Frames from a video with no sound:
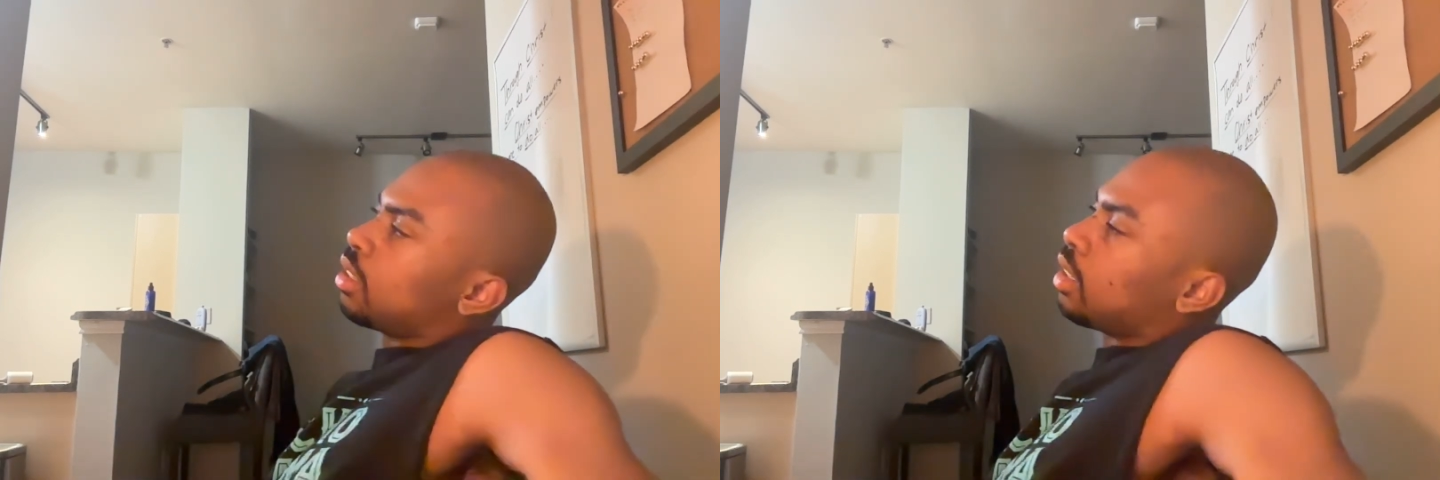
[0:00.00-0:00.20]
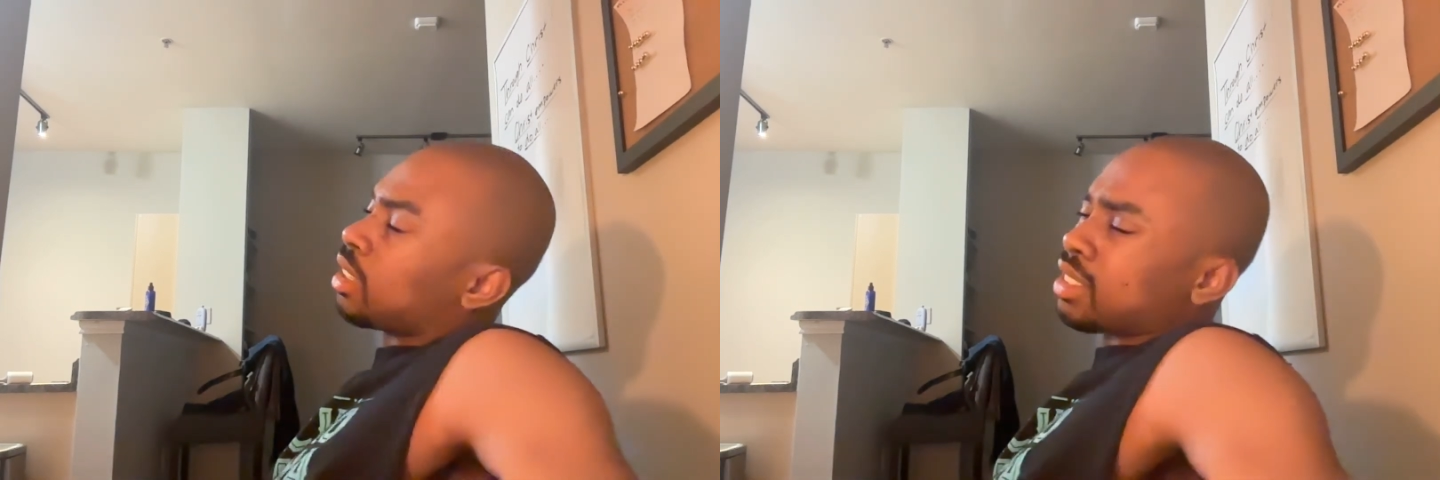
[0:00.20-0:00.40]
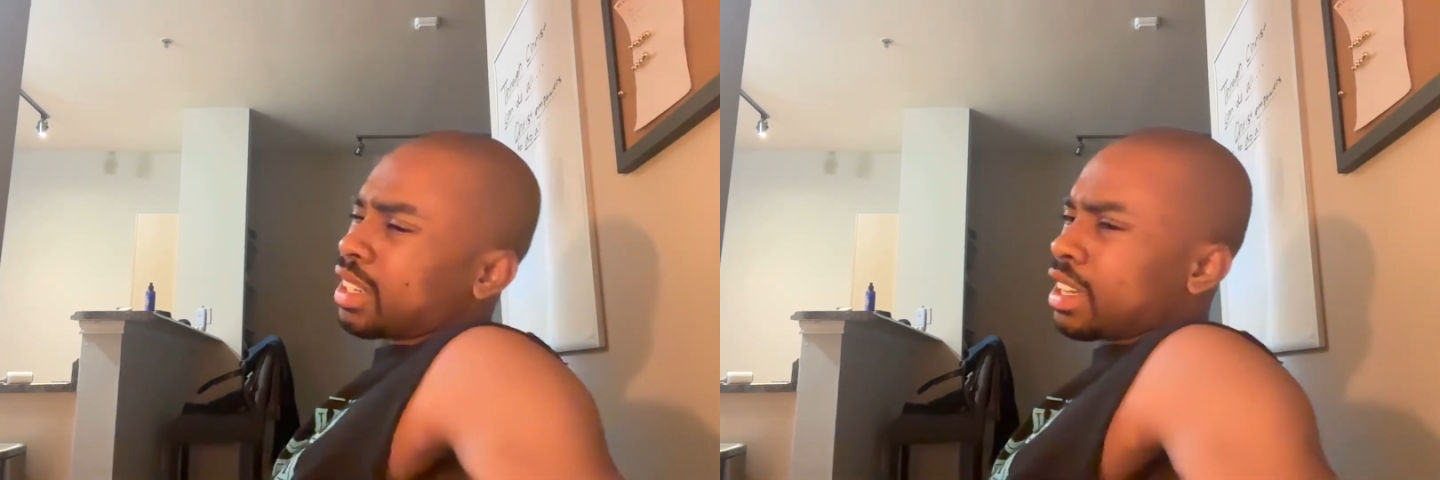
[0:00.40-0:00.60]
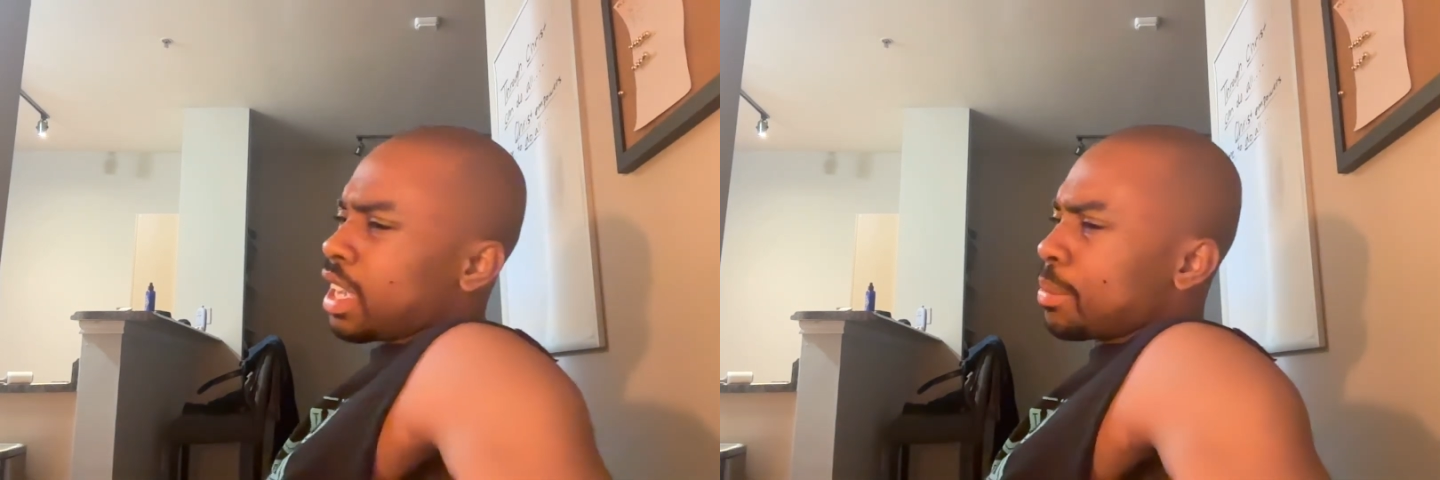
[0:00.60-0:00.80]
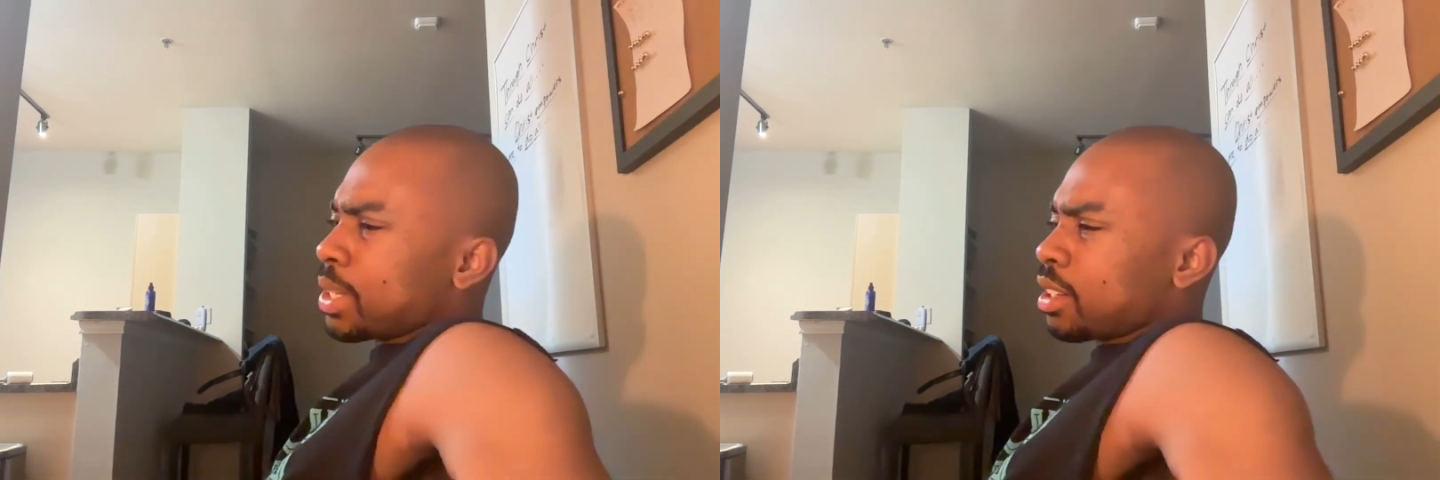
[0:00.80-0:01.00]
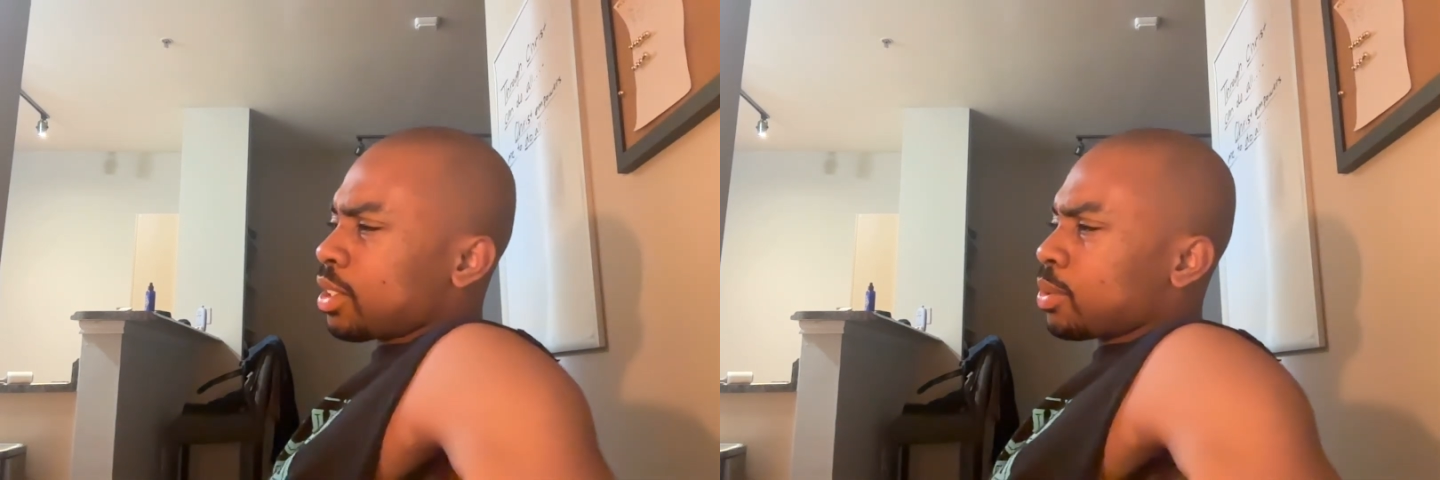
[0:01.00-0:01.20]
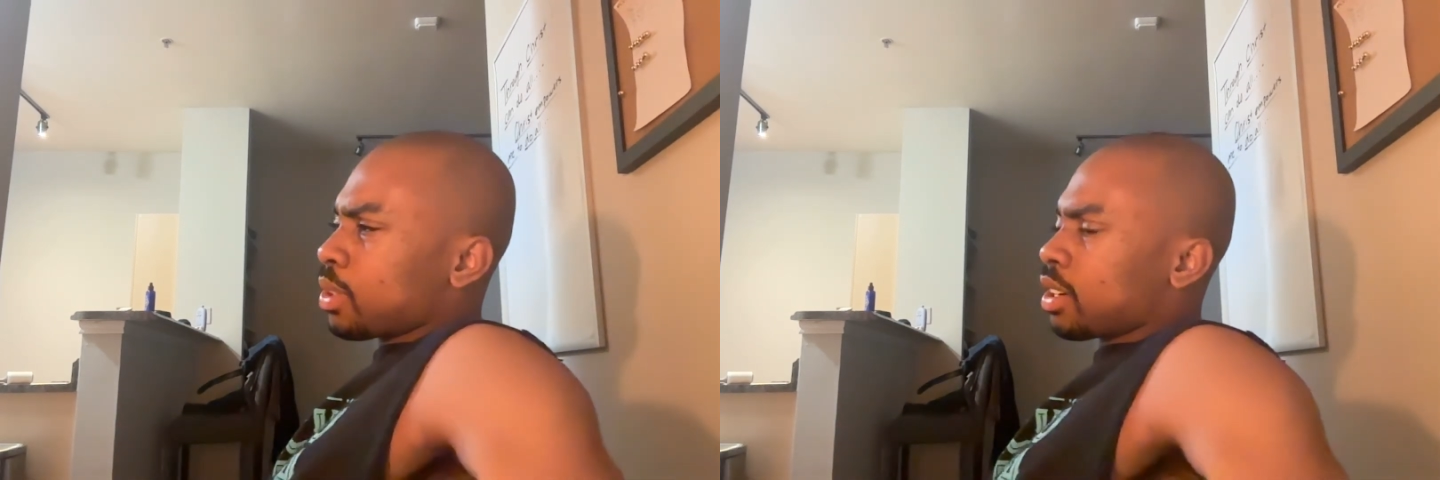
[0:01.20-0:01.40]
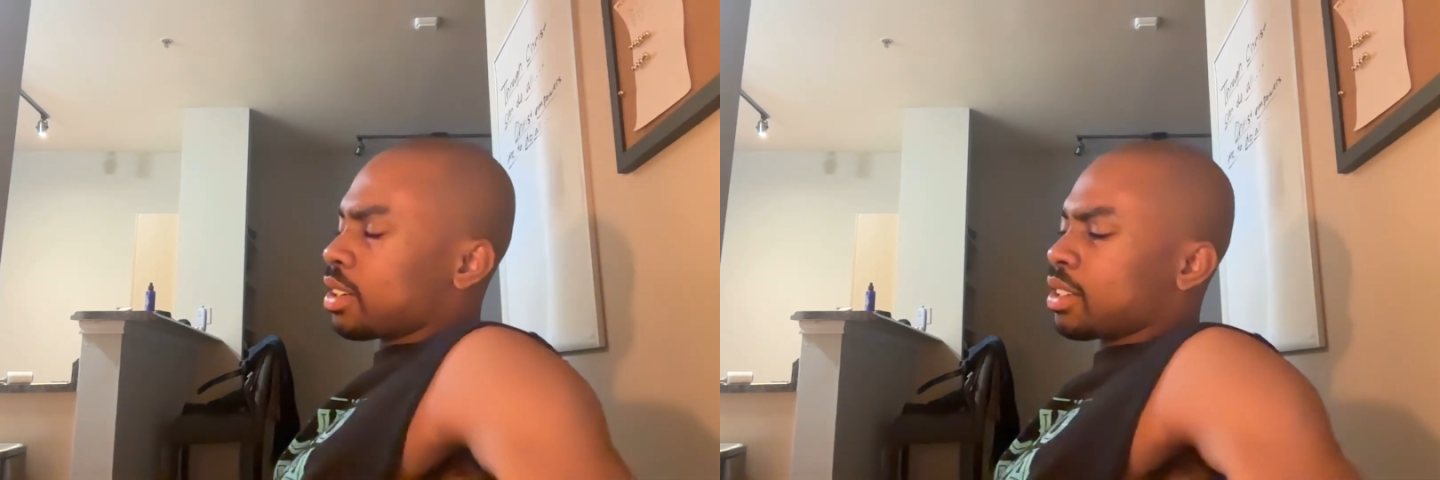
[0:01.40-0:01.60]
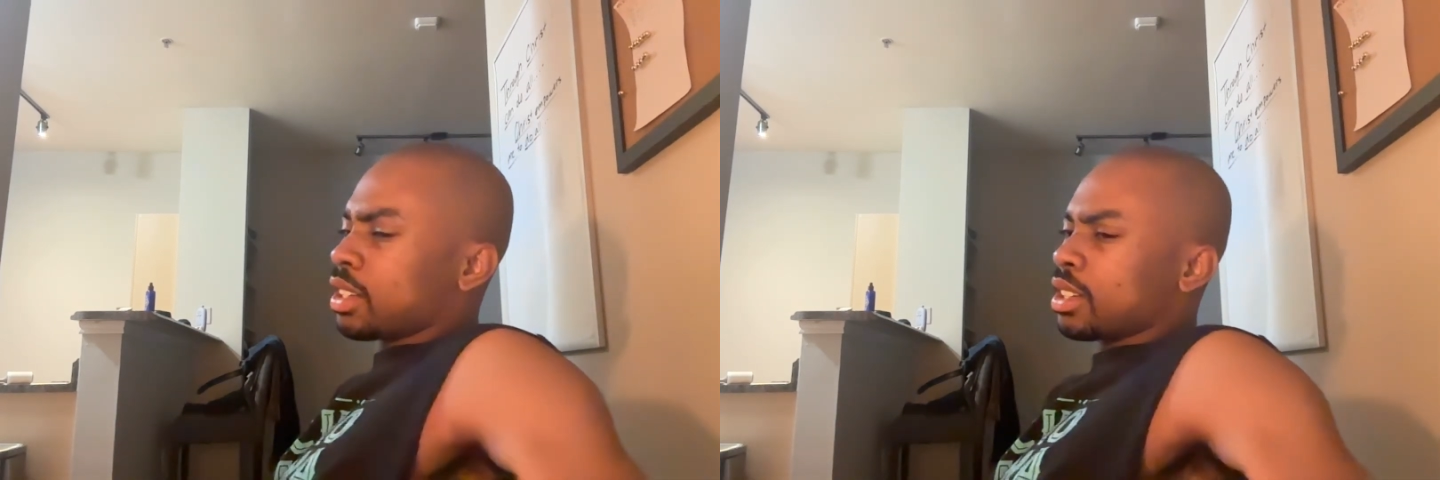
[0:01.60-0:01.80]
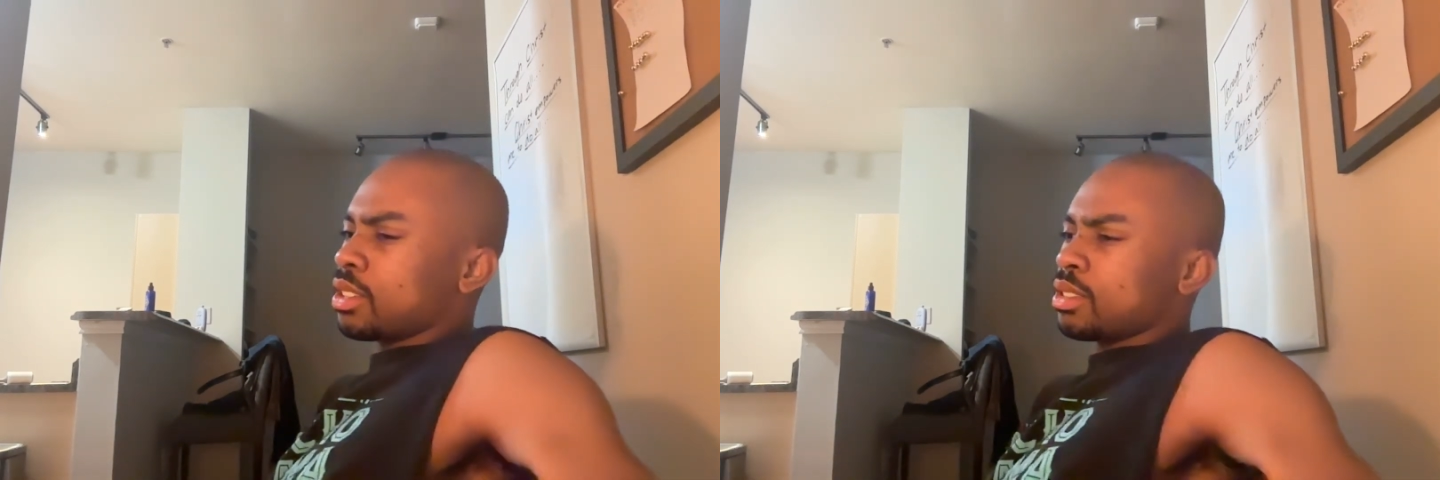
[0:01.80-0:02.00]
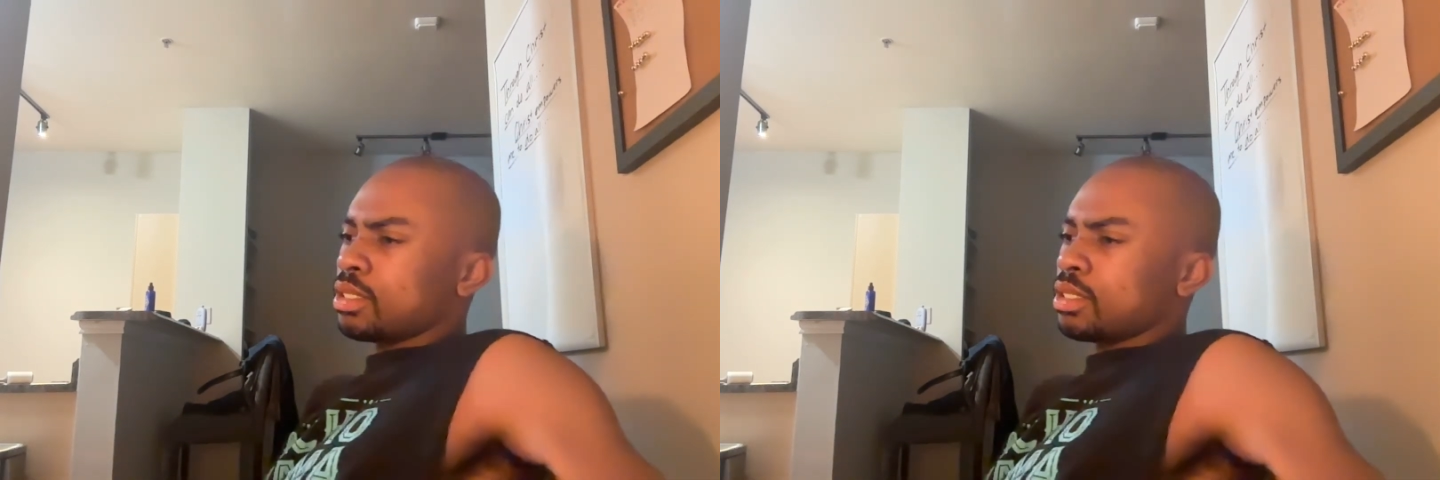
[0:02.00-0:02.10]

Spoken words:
And it's like a game of tug of war, you know?